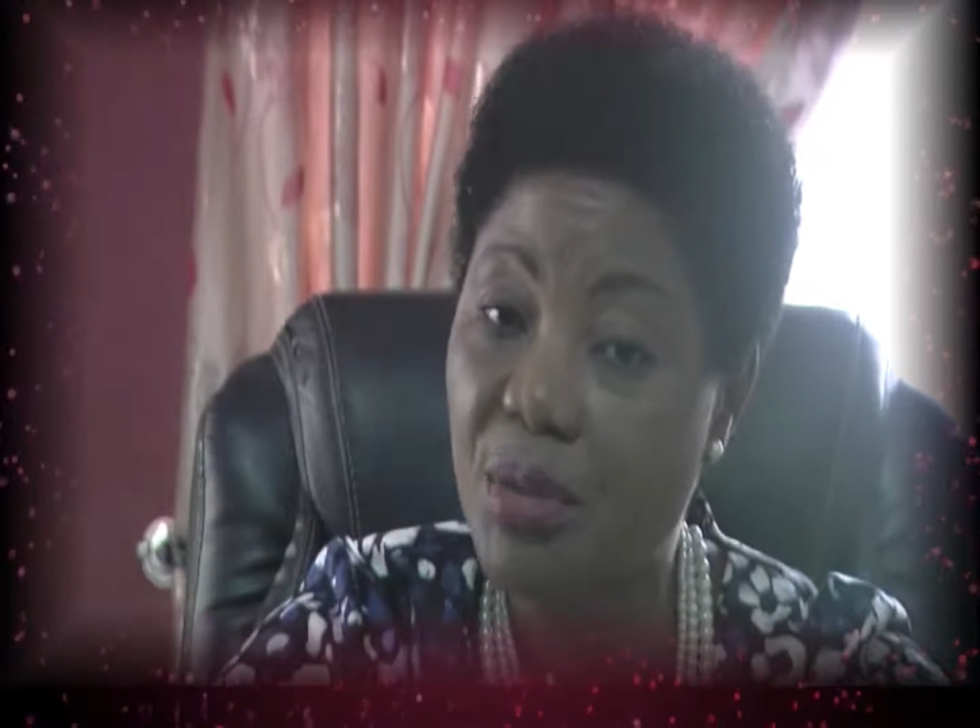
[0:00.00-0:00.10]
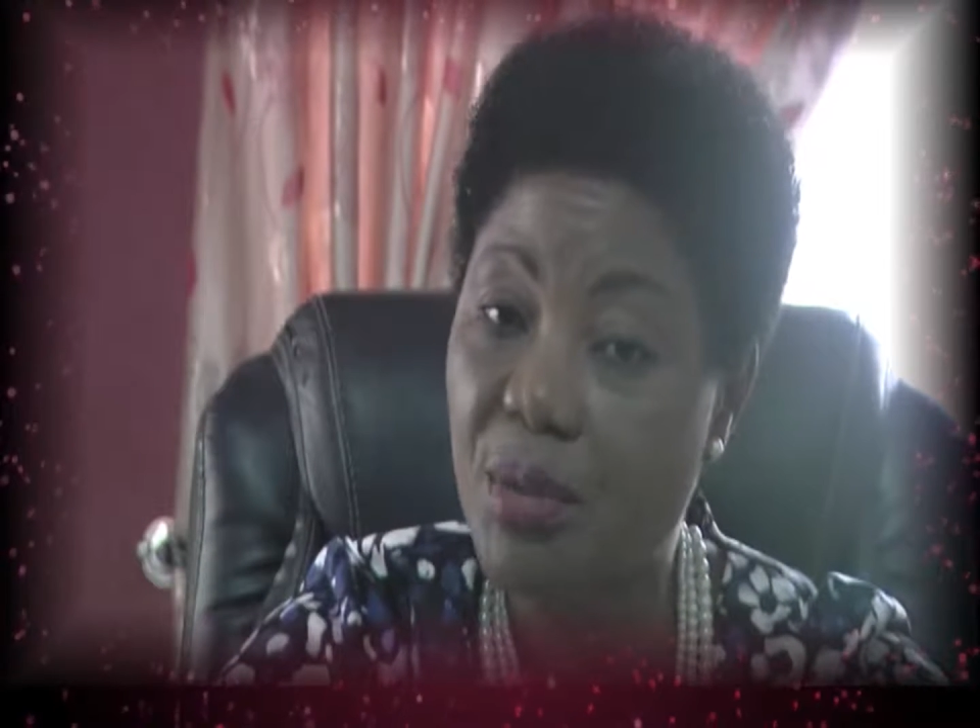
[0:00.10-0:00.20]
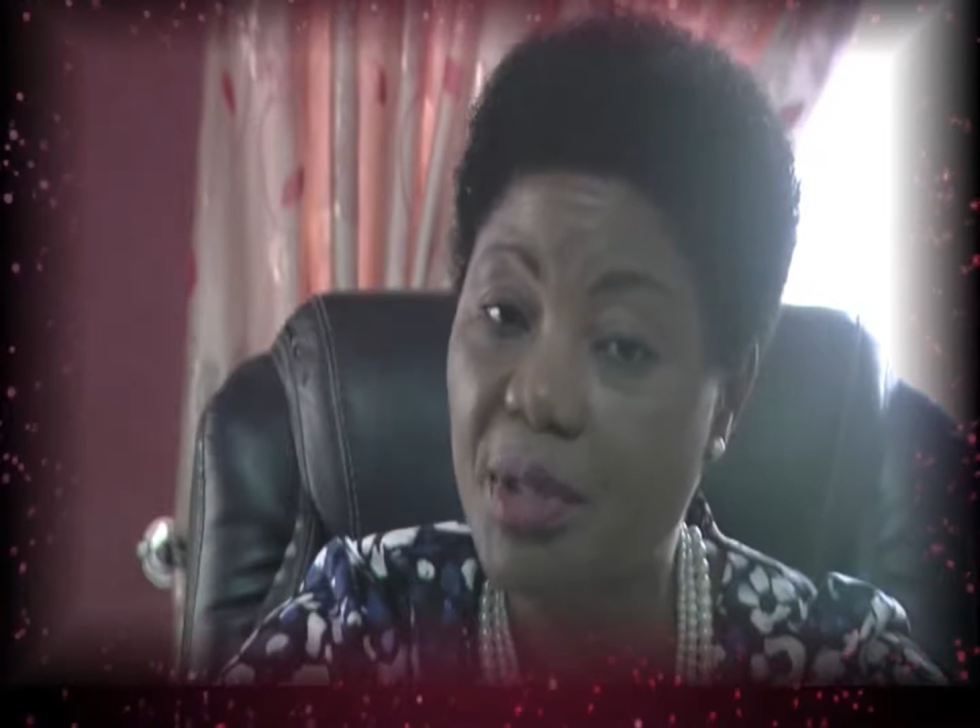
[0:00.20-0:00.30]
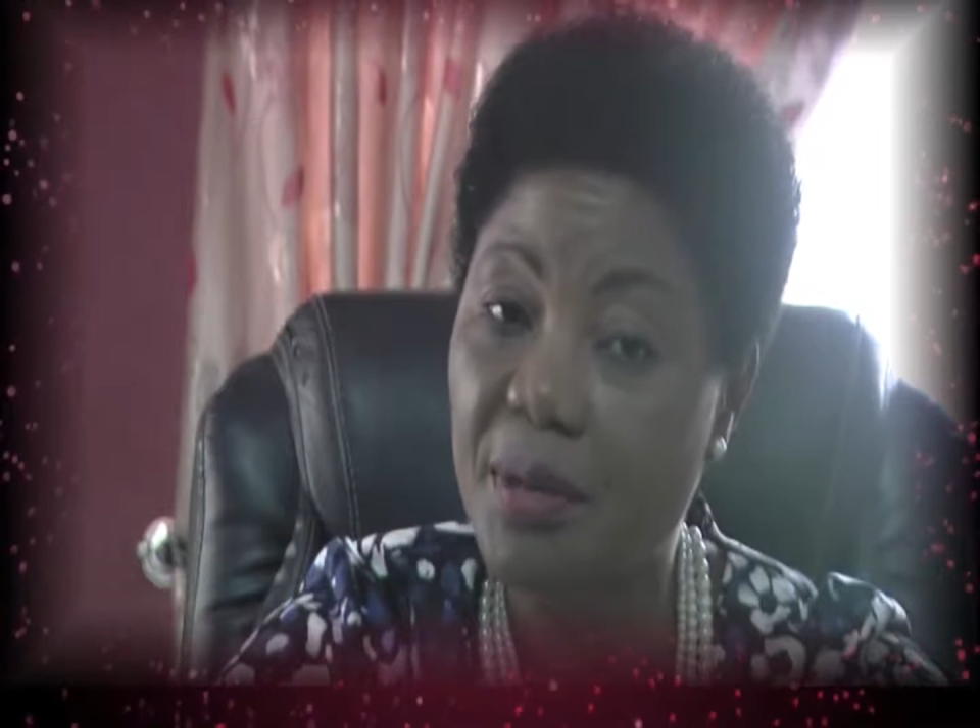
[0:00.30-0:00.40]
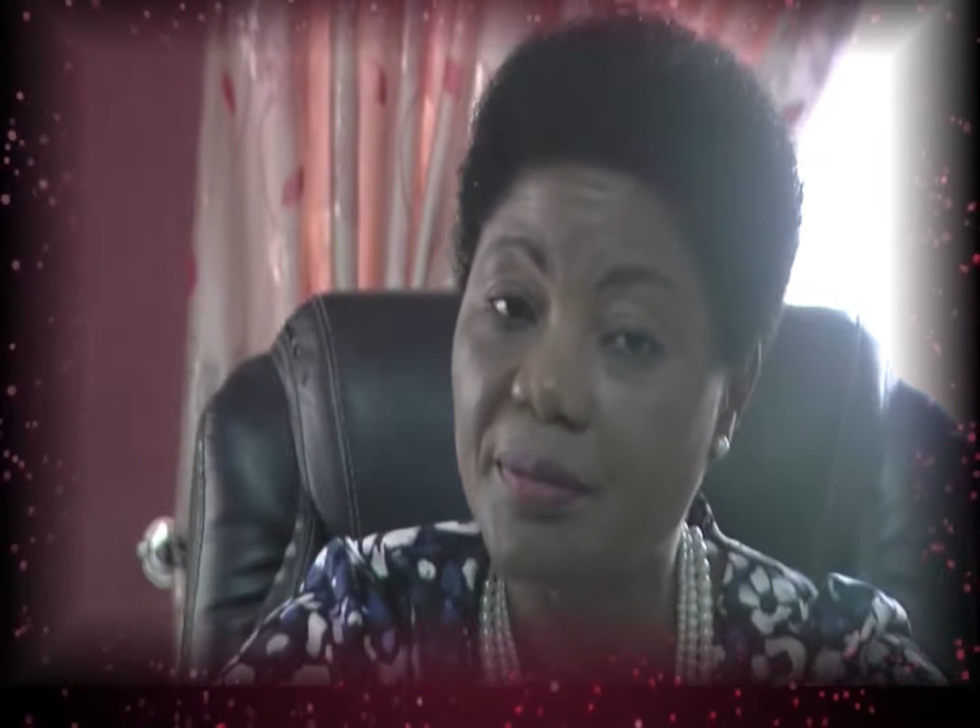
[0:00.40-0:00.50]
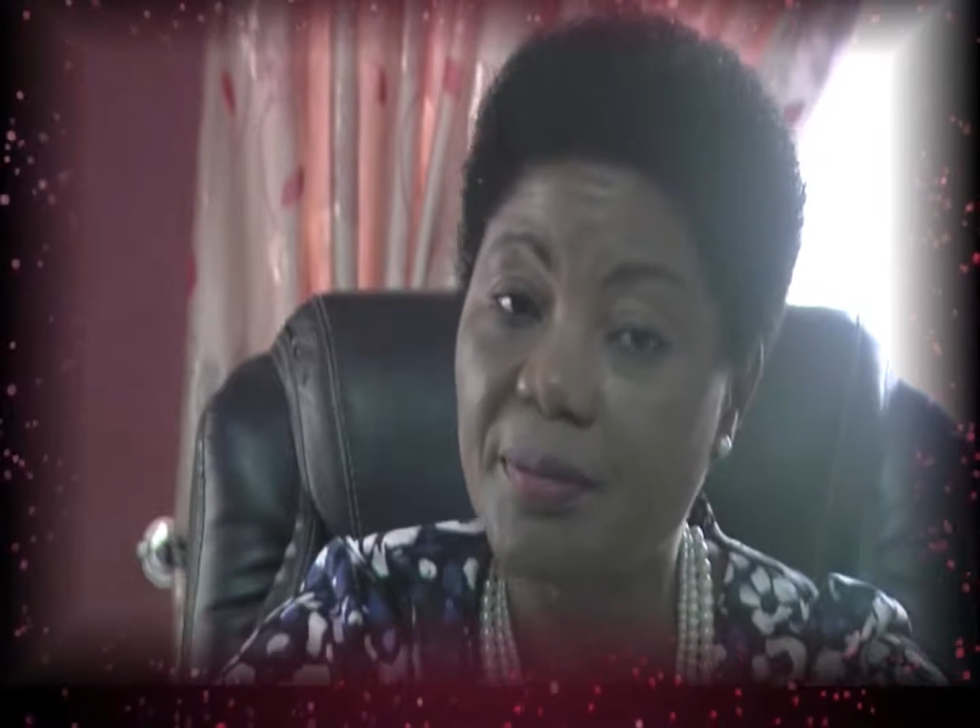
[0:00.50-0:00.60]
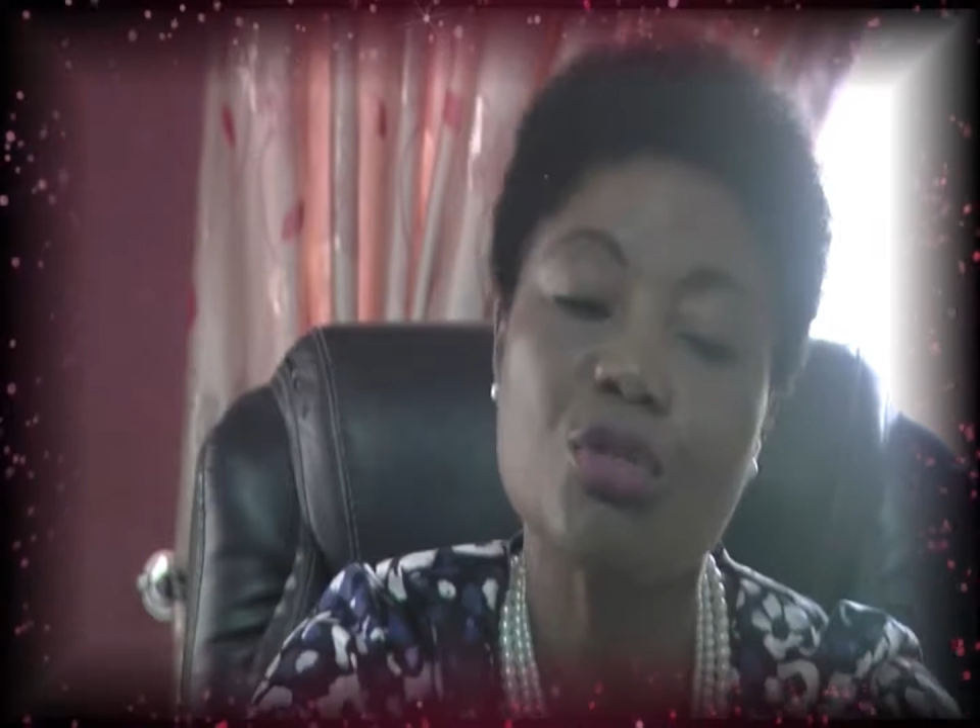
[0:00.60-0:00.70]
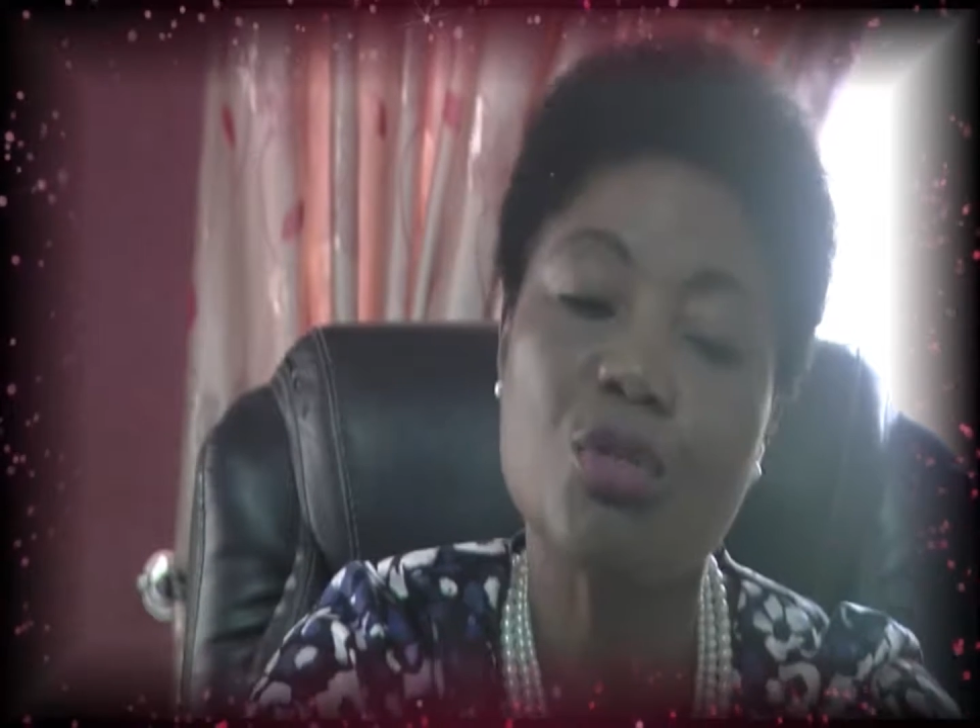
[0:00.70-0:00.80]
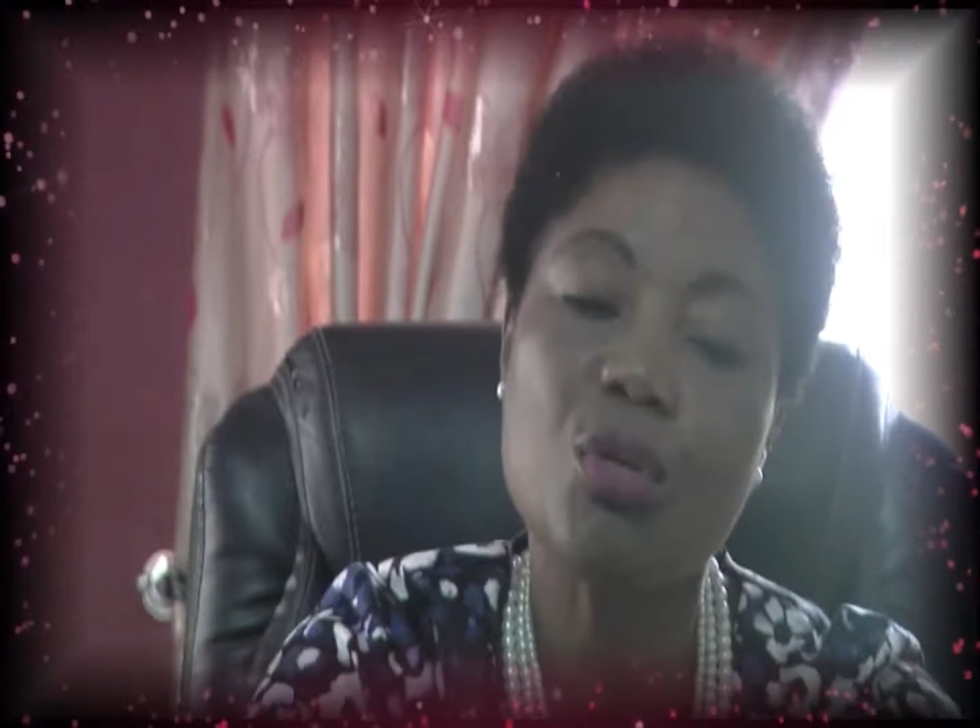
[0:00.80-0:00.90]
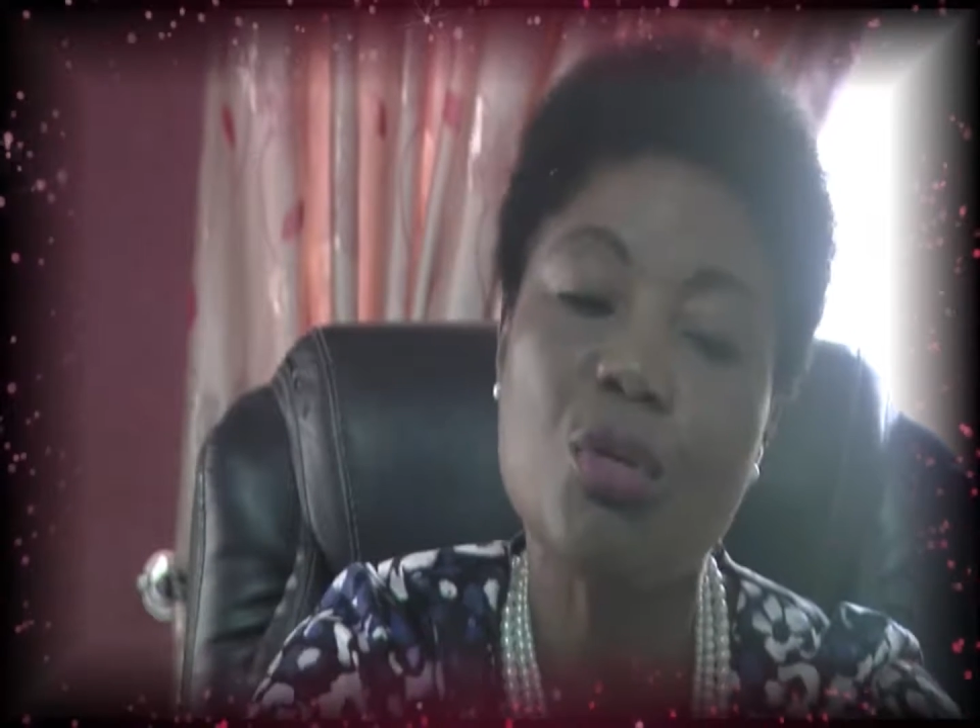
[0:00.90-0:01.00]
children.
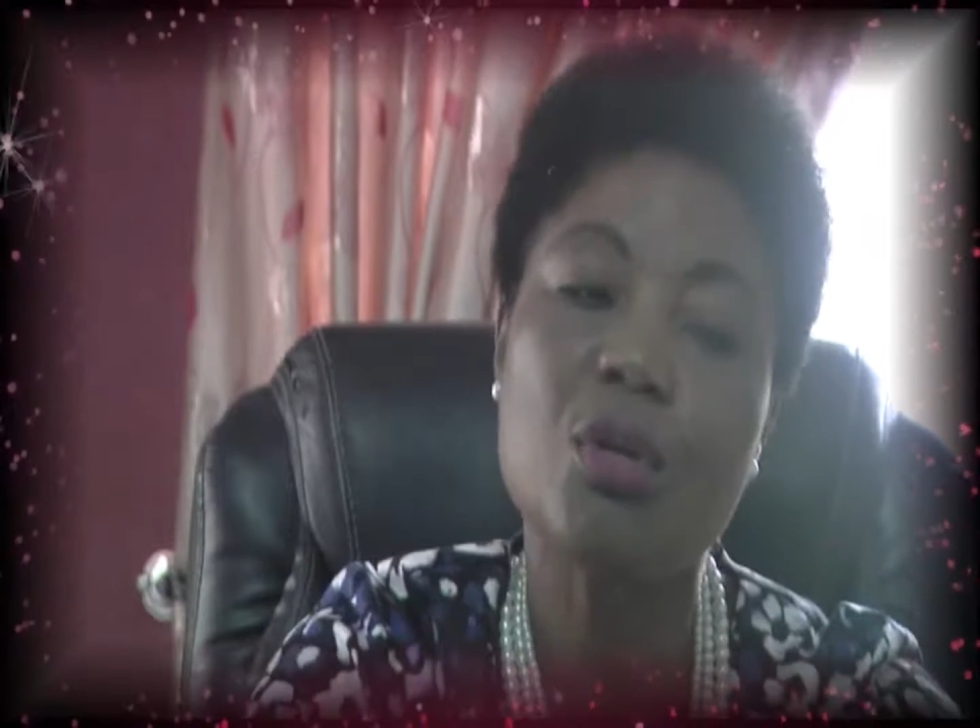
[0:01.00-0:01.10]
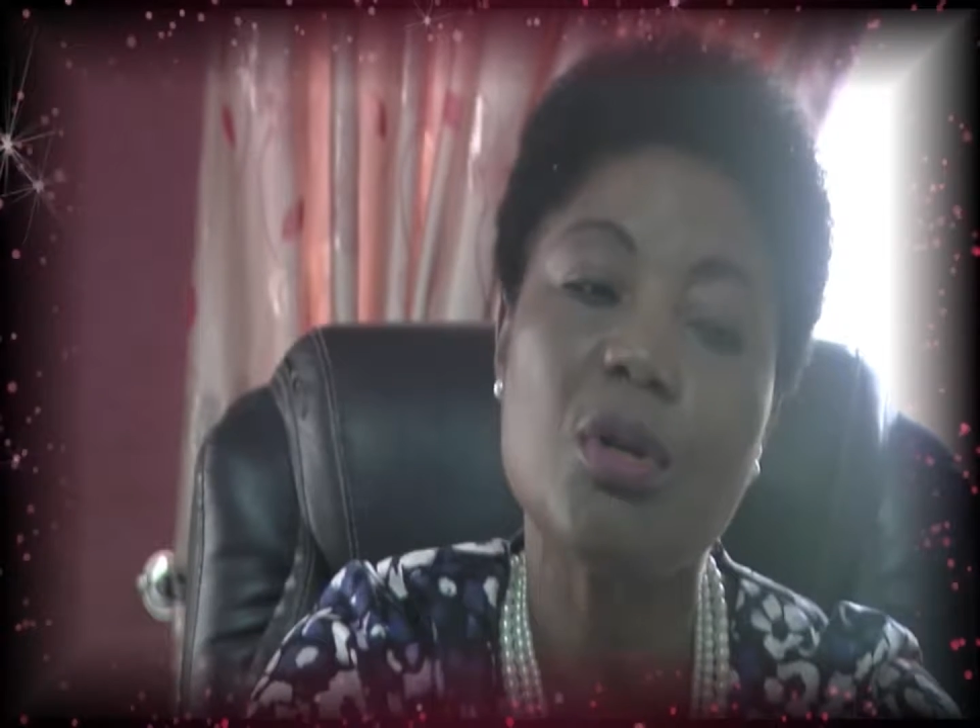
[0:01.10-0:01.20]
So,